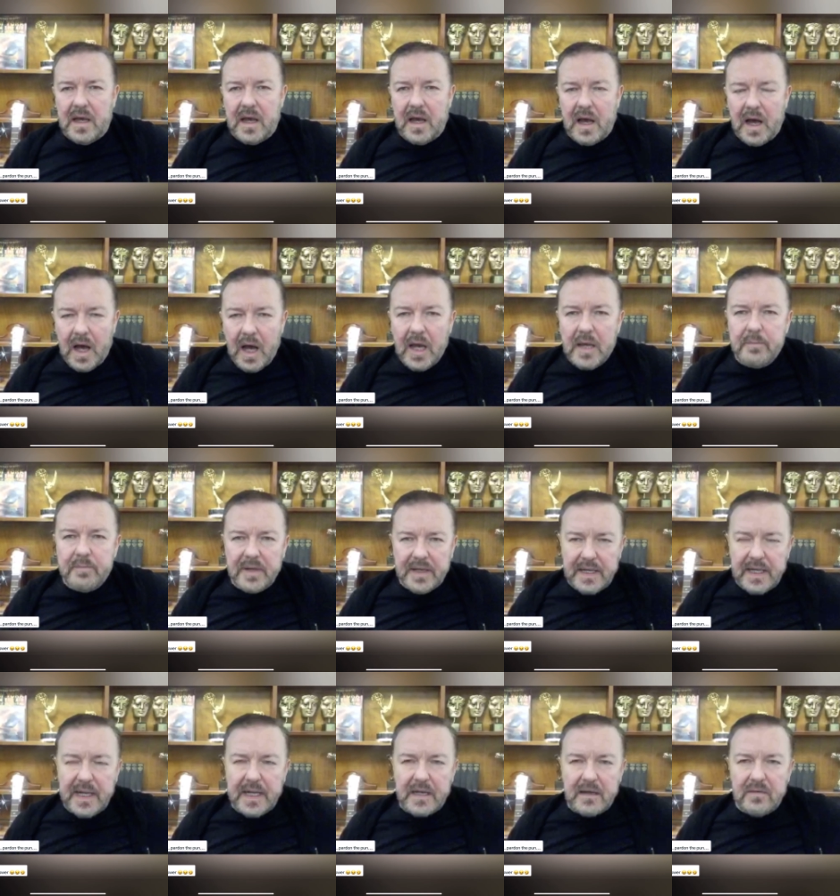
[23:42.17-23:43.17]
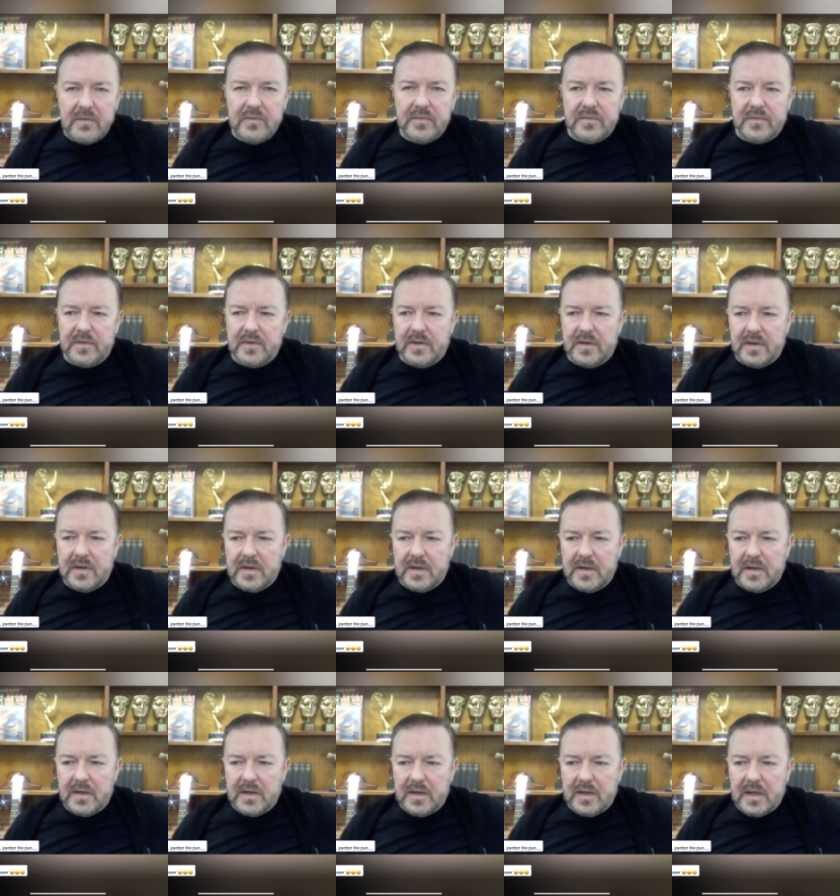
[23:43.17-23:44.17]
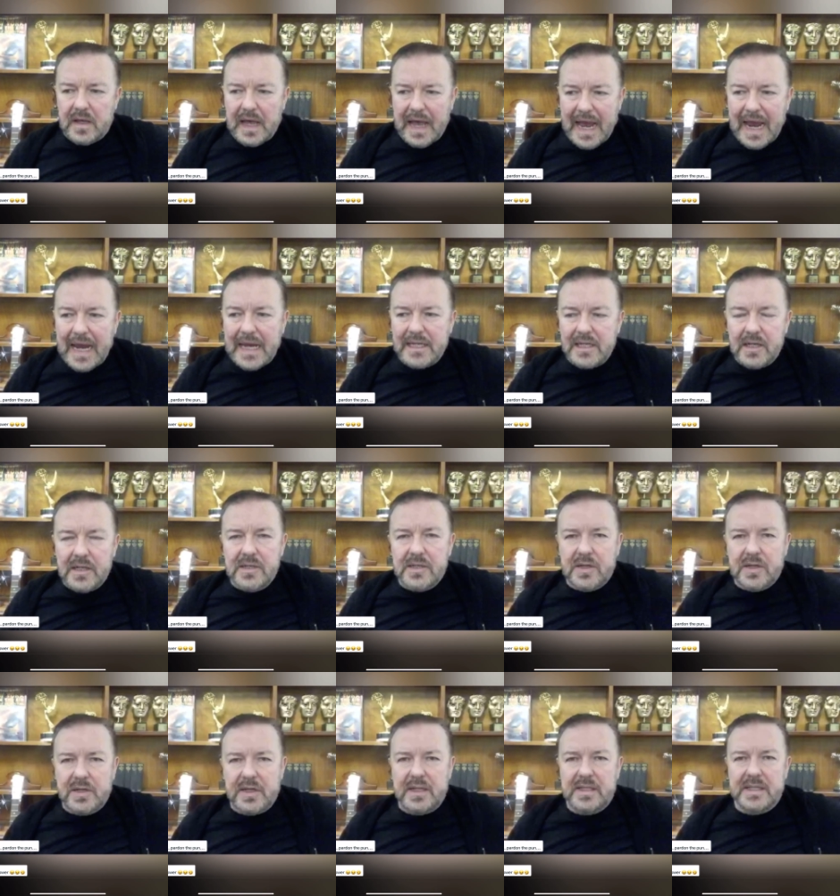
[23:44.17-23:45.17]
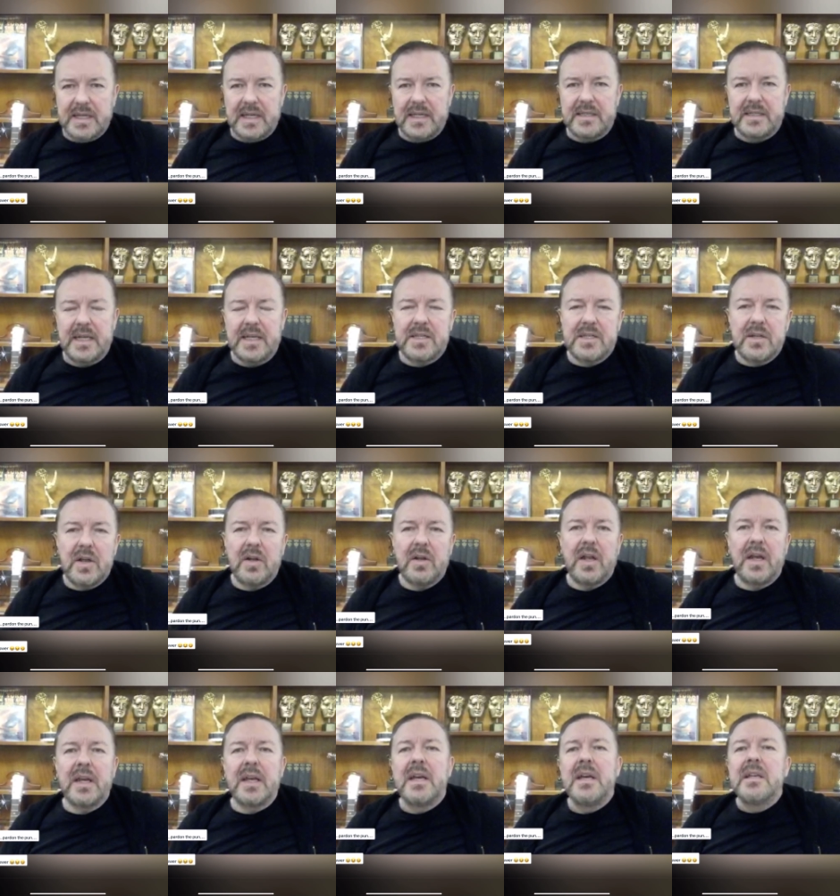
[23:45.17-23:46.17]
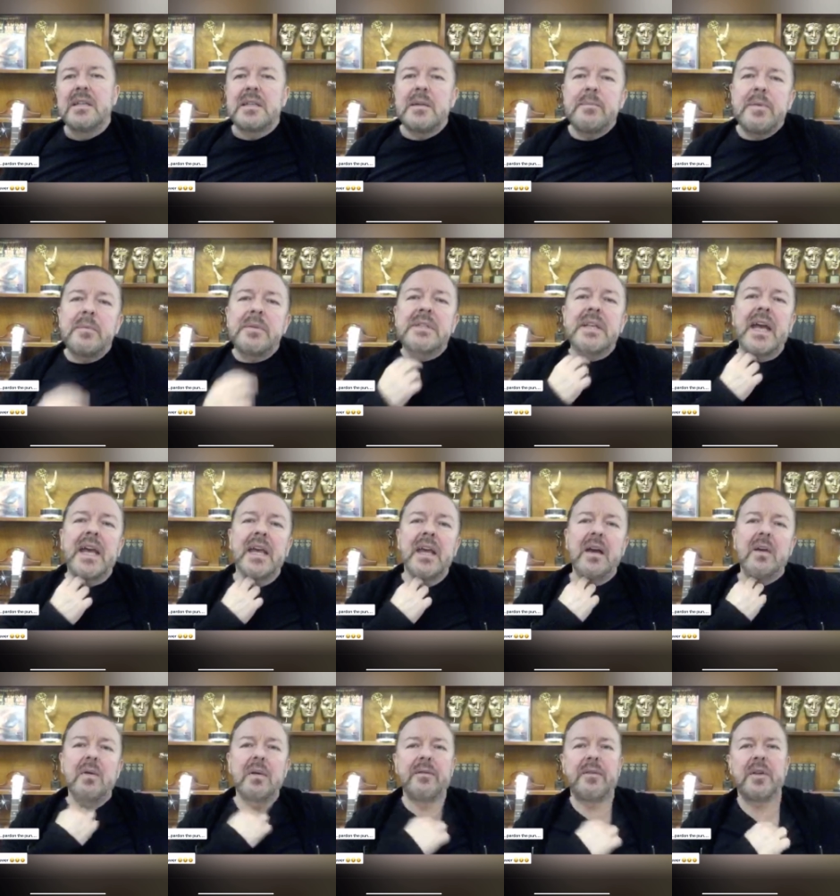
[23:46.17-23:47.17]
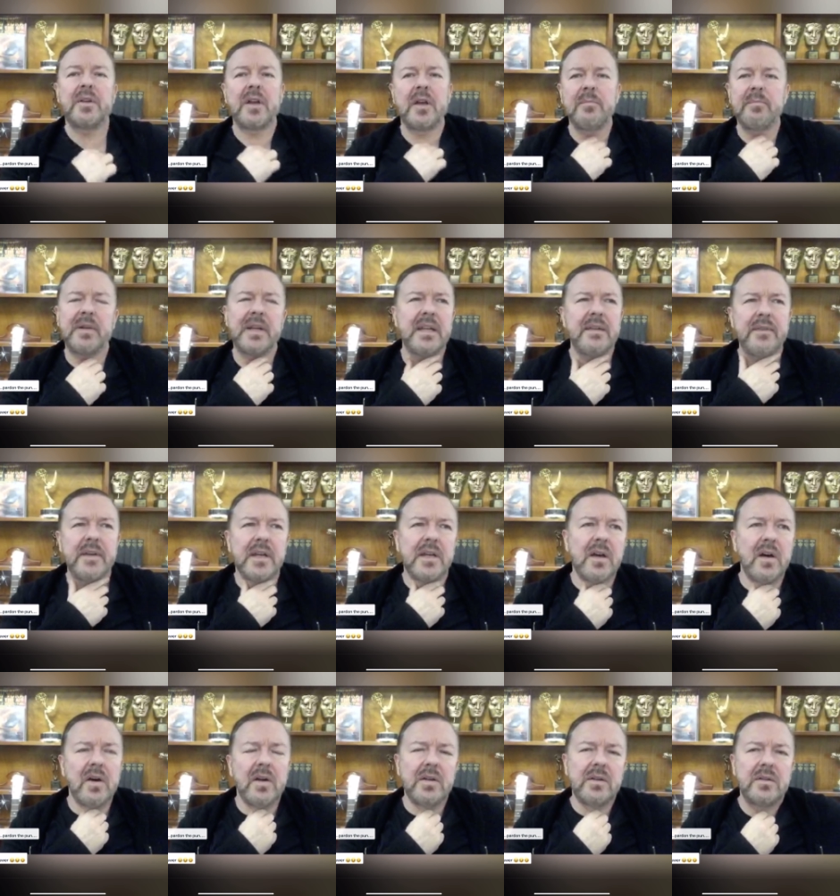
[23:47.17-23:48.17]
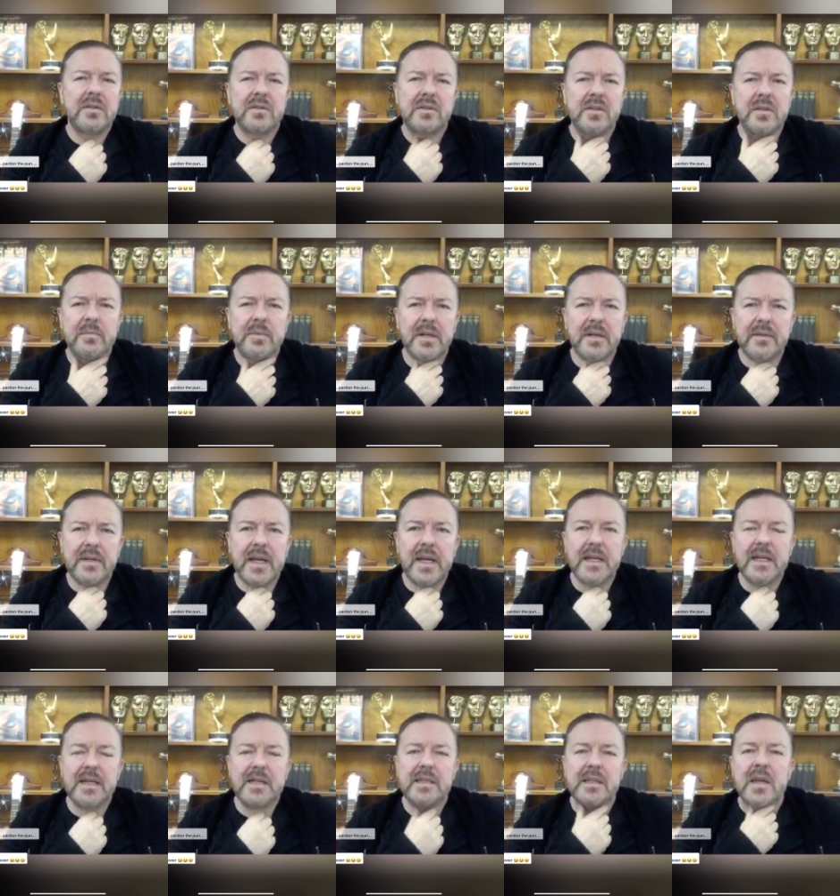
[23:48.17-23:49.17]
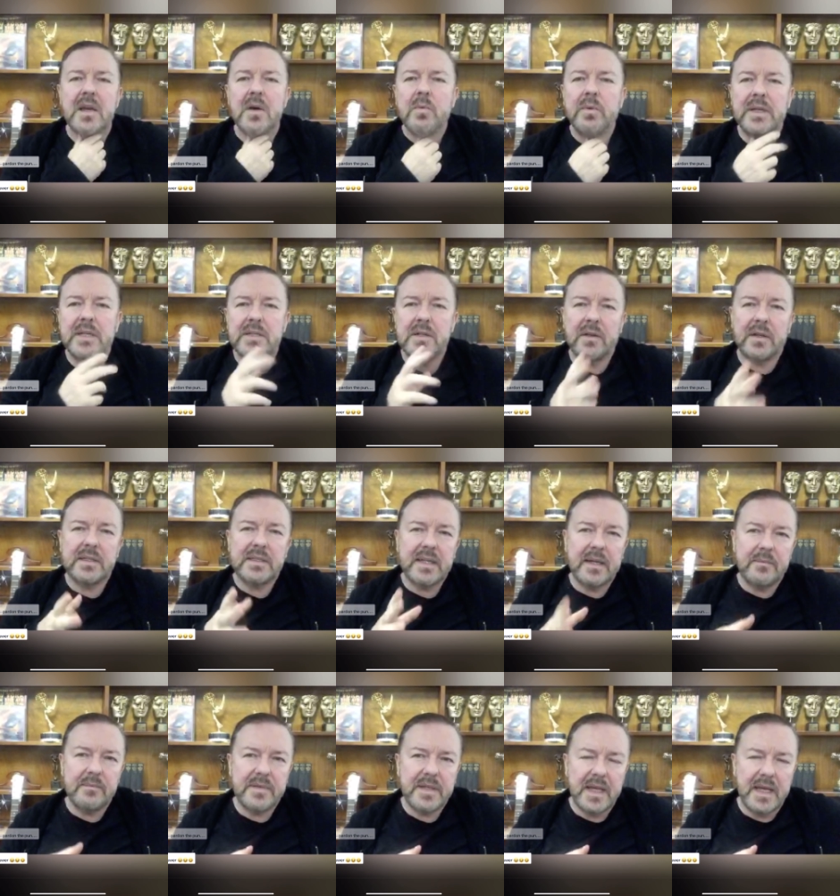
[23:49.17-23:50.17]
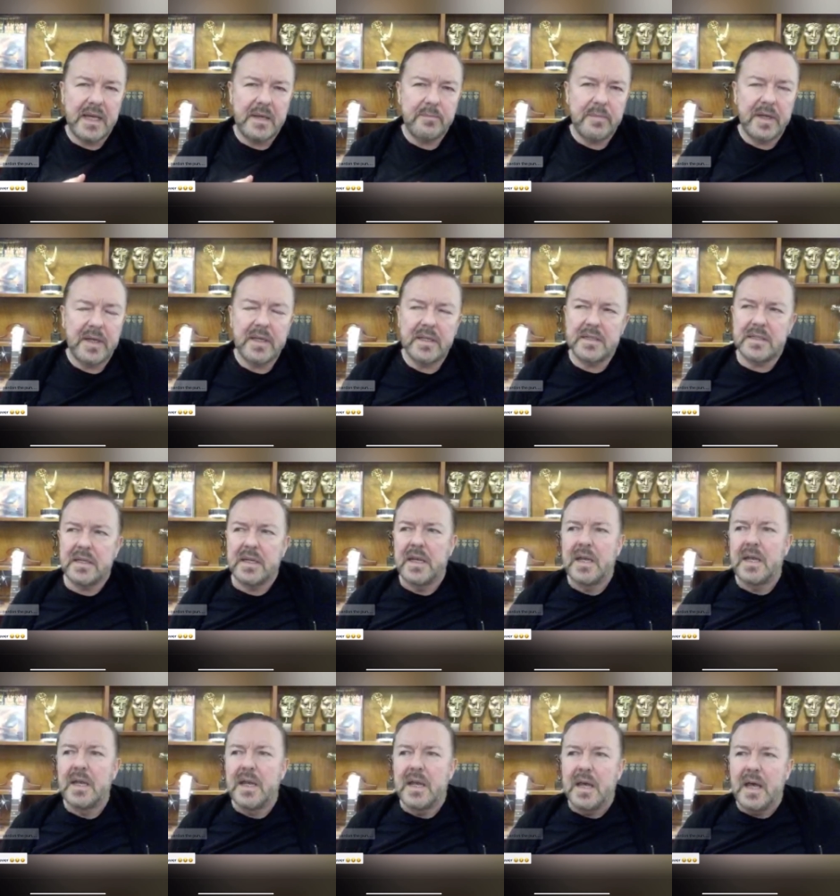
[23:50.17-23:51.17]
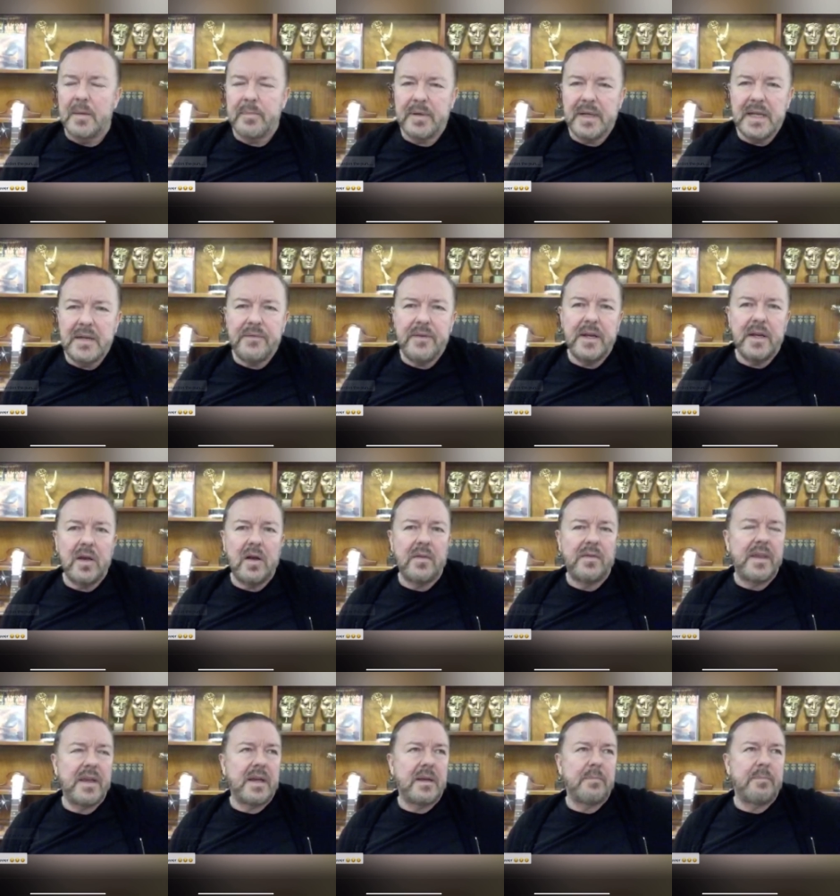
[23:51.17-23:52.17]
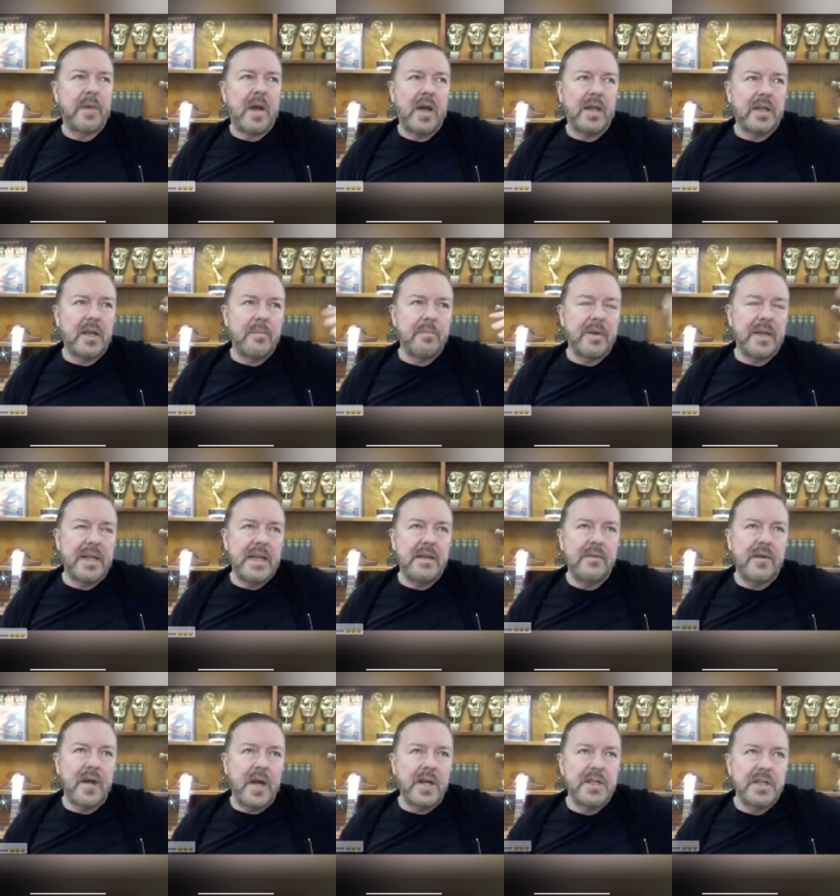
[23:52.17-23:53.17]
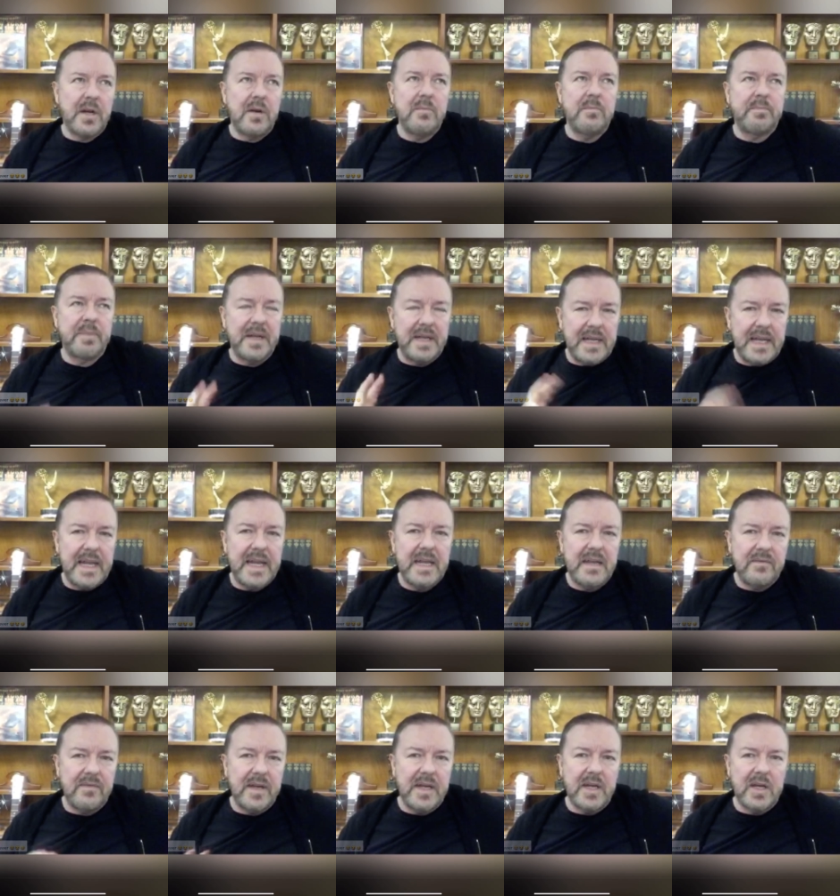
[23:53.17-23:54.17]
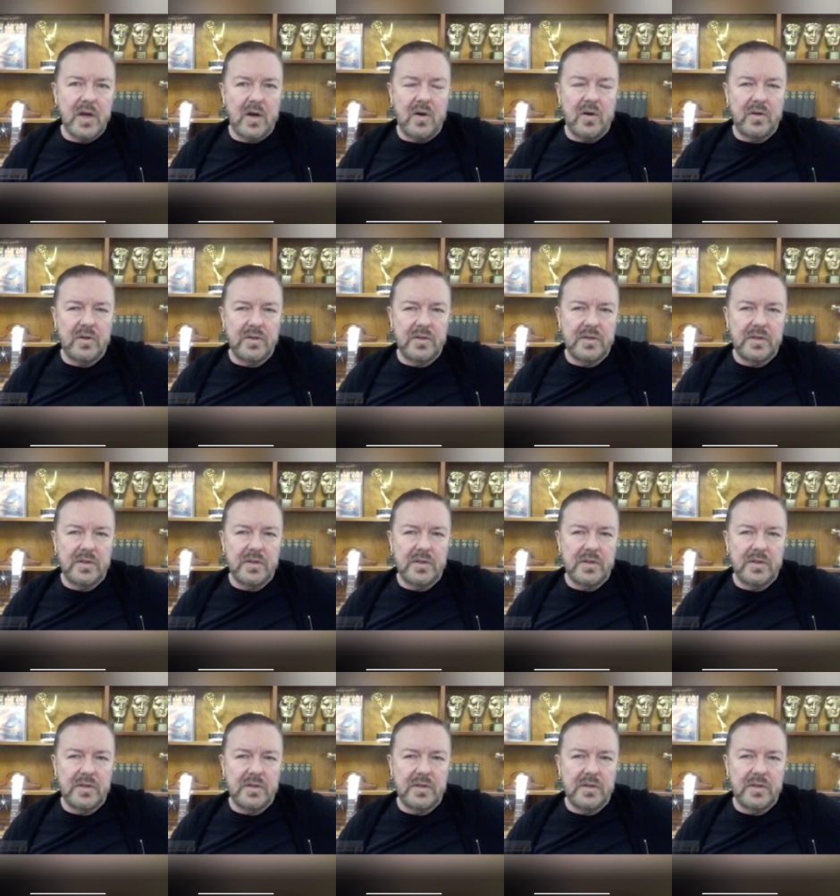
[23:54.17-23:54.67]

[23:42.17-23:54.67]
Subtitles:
I believe aliens could exist. It's not like some people say, oh, if you don't believe in God, do you believe in aliens? Well, it's not the same thing, because a belief in God, that I don't believe in God